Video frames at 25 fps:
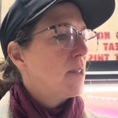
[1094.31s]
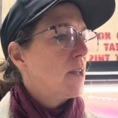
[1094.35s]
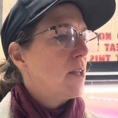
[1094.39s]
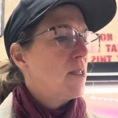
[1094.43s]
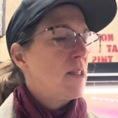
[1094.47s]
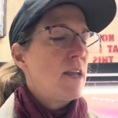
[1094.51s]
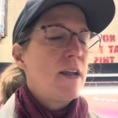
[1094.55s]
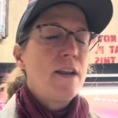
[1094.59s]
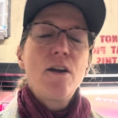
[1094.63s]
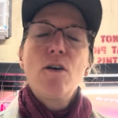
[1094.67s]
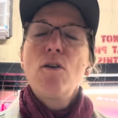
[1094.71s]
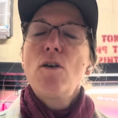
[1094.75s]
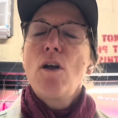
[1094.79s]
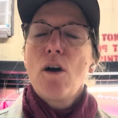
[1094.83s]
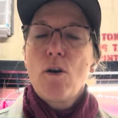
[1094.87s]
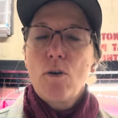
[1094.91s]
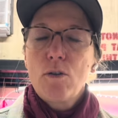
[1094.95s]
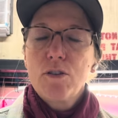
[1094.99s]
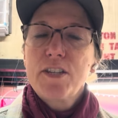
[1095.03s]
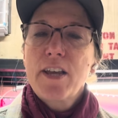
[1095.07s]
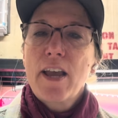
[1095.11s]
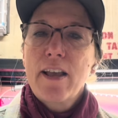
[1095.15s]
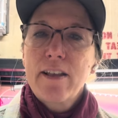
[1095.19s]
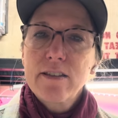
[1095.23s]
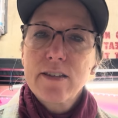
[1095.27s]
They don't all
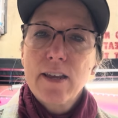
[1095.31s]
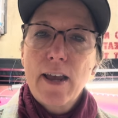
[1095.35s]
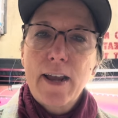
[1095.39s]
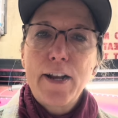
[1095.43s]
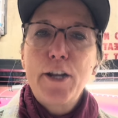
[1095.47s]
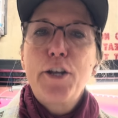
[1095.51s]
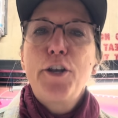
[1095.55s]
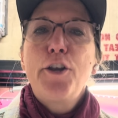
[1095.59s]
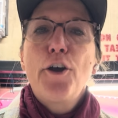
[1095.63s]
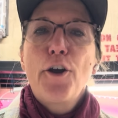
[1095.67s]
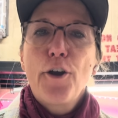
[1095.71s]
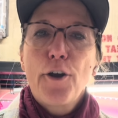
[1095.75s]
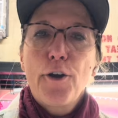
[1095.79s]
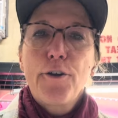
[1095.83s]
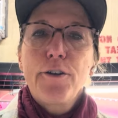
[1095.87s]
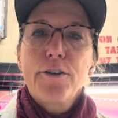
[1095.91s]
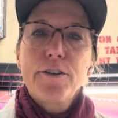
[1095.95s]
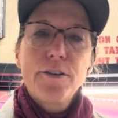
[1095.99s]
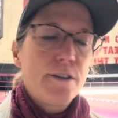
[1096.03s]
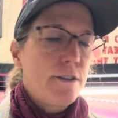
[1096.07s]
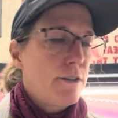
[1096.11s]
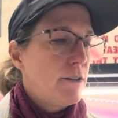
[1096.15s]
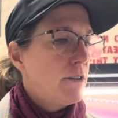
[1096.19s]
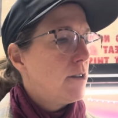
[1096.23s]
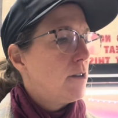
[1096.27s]
taste like dirt.
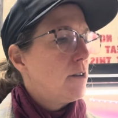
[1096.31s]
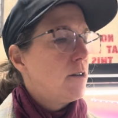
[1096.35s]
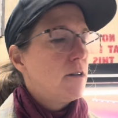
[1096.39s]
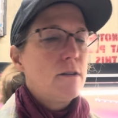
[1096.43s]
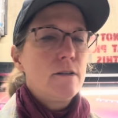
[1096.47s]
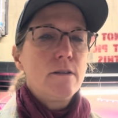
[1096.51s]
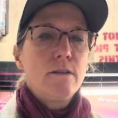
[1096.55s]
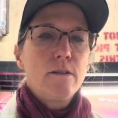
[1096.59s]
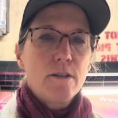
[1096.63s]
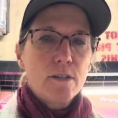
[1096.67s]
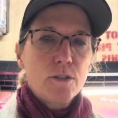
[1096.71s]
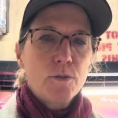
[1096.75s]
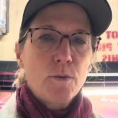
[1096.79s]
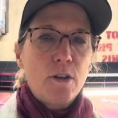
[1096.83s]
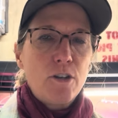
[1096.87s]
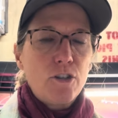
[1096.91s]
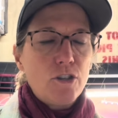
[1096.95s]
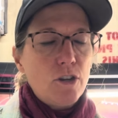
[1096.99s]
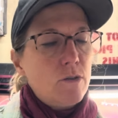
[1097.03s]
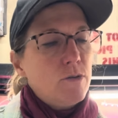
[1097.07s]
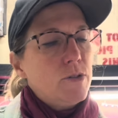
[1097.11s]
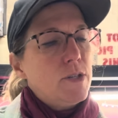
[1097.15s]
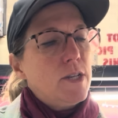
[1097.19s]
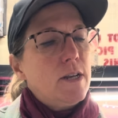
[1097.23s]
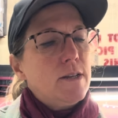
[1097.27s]
That's what
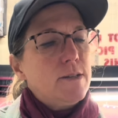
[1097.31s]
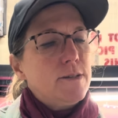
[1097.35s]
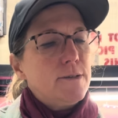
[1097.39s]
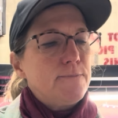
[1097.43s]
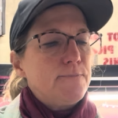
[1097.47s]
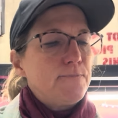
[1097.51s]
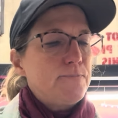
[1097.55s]
Joe says.